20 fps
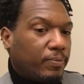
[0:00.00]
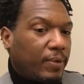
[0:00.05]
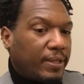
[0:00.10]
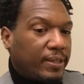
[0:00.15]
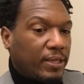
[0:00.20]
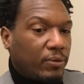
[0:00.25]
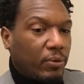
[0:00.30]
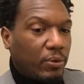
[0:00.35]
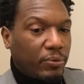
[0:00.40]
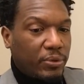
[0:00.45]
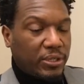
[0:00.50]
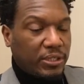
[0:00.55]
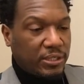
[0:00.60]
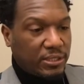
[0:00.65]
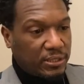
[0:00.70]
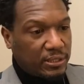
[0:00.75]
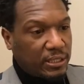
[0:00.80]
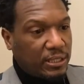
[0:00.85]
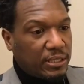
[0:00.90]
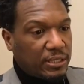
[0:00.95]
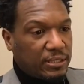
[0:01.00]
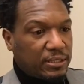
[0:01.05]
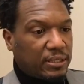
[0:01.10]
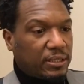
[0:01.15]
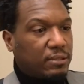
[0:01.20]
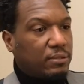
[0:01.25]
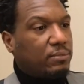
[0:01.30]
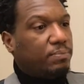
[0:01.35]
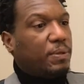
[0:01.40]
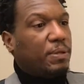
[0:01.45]
I think what we're going to see is
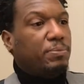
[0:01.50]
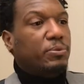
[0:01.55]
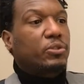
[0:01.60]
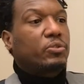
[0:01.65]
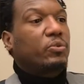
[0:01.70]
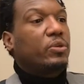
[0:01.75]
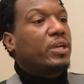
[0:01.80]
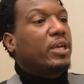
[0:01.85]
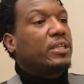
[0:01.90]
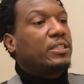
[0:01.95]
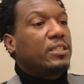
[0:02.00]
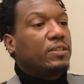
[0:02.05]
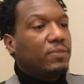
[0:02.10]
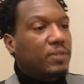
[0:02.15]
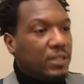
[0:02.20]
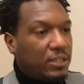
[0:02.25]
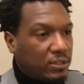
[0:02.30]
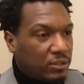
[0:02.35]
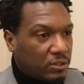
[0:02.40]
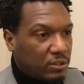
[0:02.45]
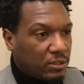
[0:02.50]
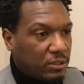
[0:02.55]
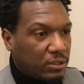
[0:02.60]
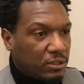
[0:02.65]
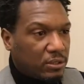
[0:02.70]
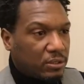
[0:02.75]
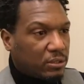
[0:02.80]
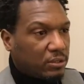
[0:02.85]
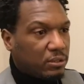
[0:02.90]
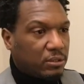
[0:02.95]
that people's creativities
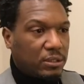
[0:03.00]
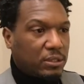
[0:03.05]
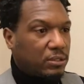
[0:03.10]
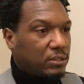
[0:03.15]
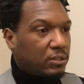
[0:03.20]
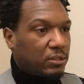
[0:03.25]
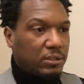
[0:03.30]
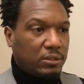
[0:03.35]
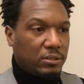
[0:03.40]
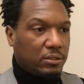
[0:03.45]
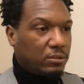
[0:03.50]
is going